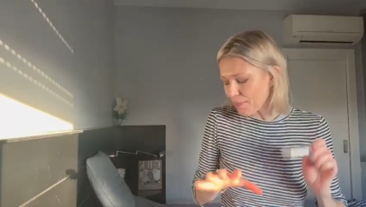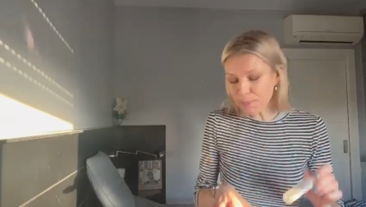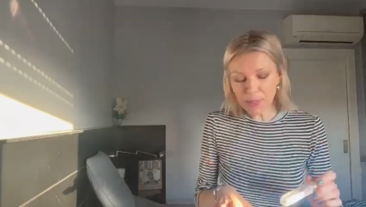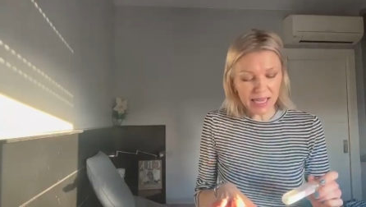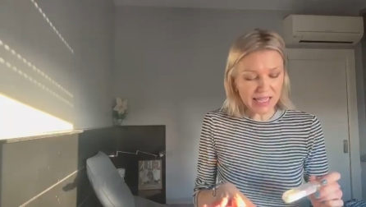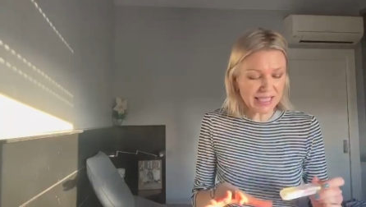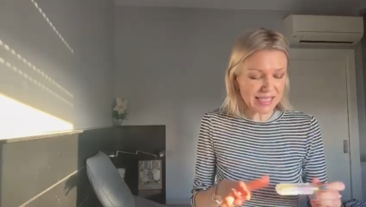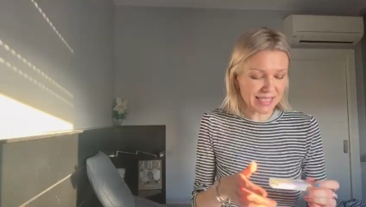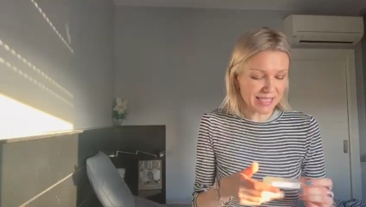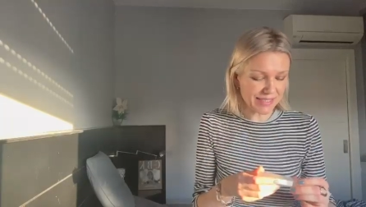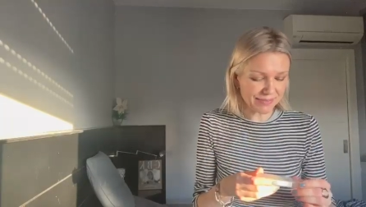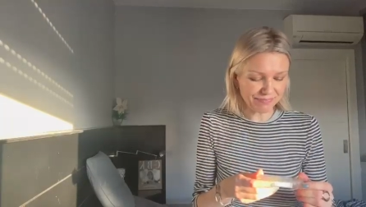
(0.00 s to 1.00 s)

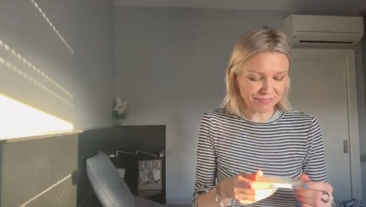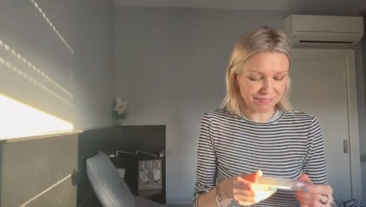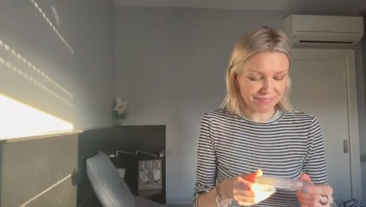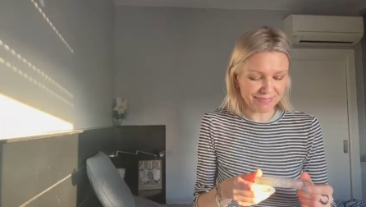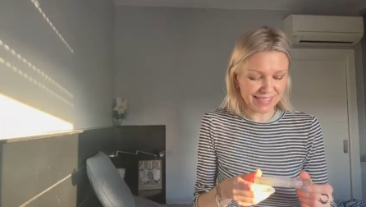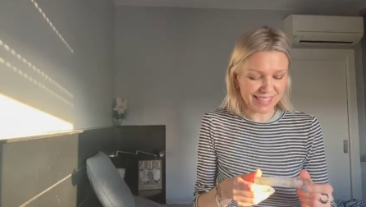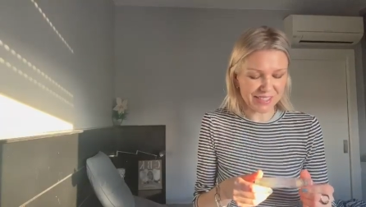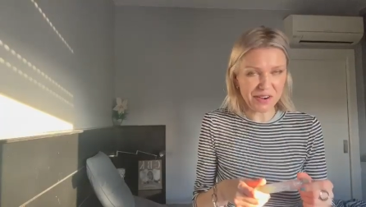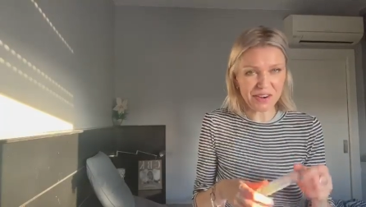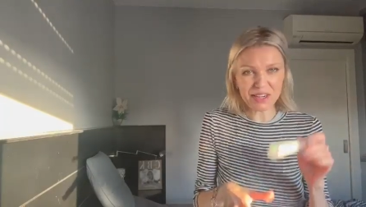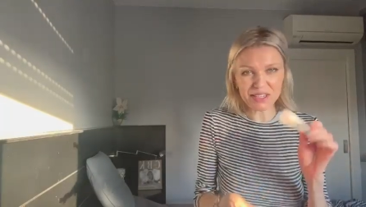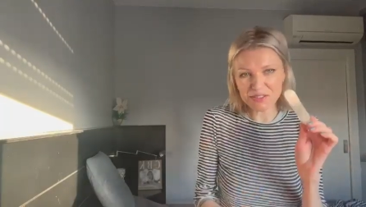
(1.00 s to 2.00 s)
but it's
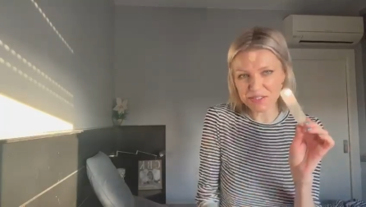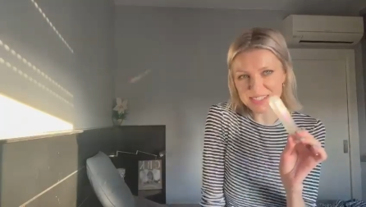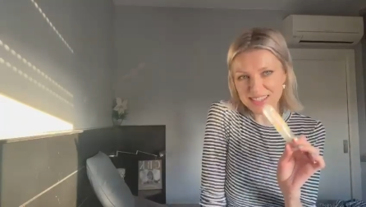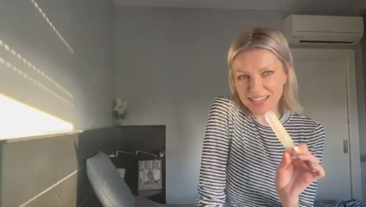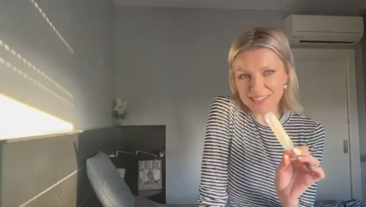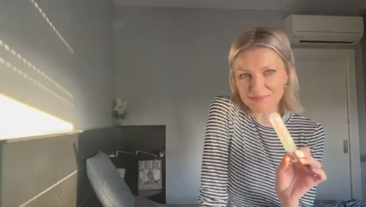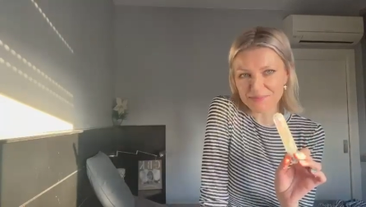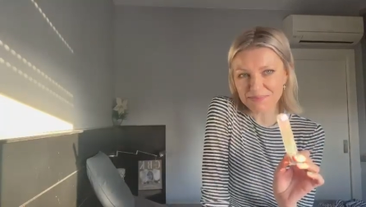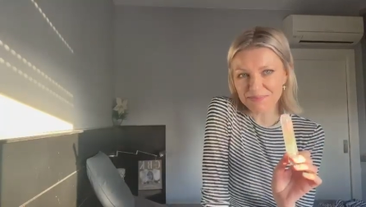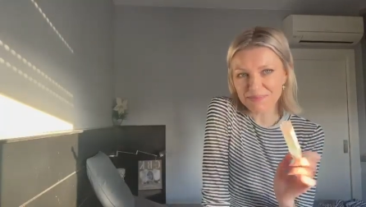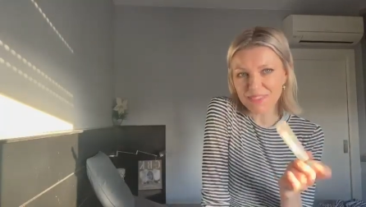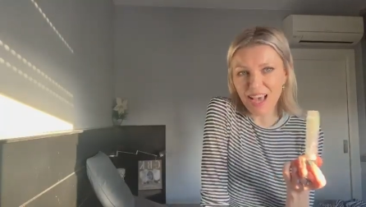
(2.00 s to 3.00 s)
very interesting.
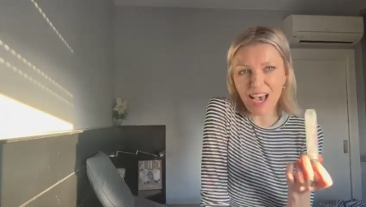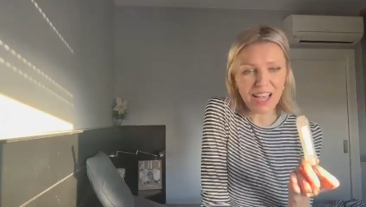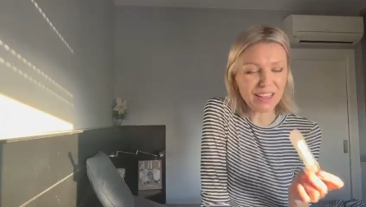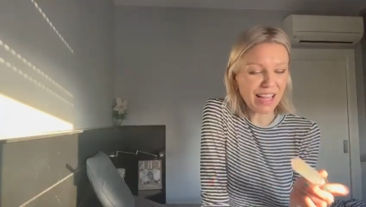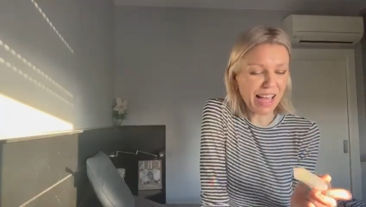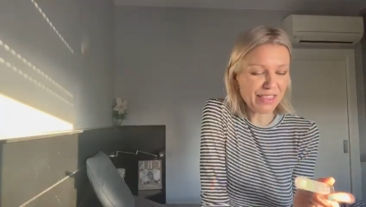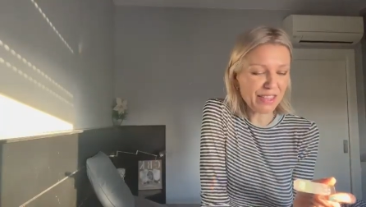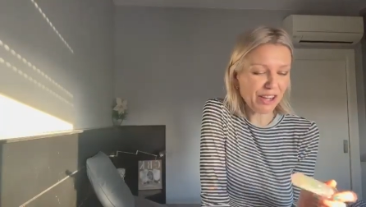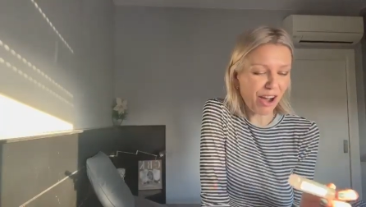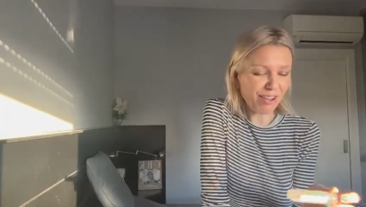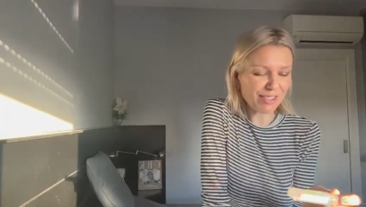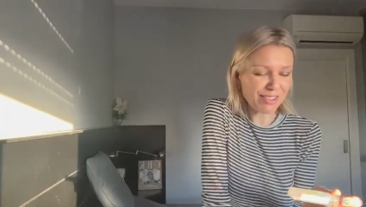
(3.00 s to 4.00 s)
I like the
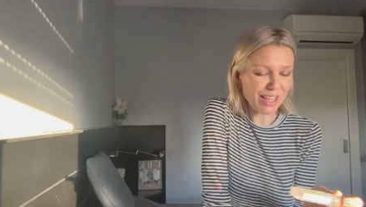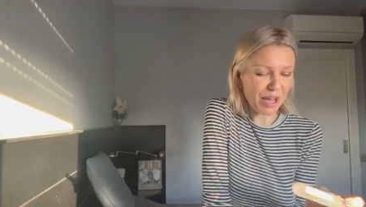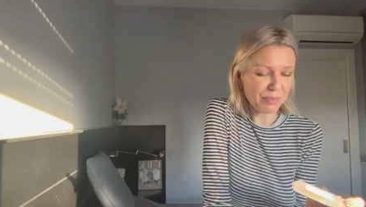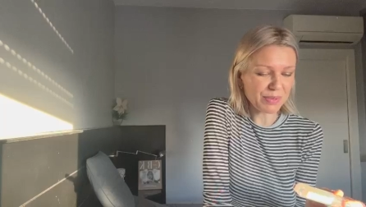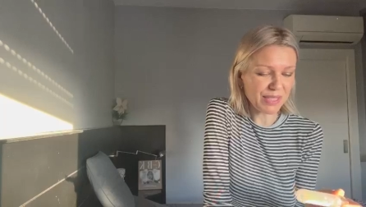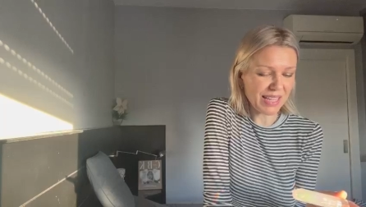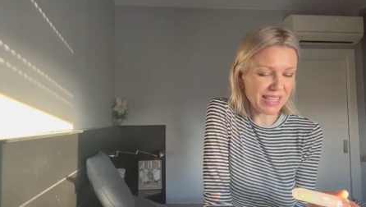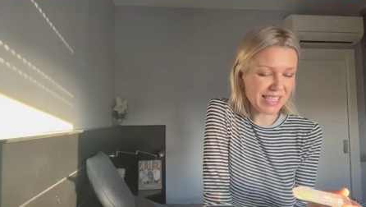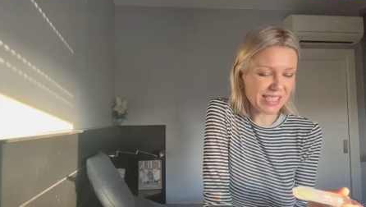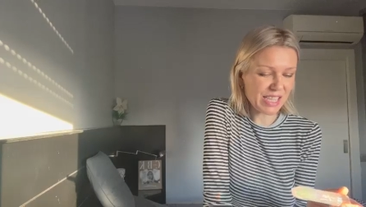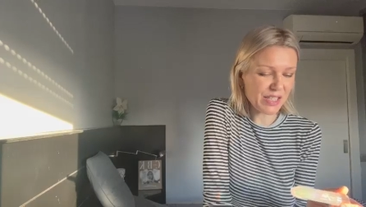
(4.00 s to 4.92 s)
concept. This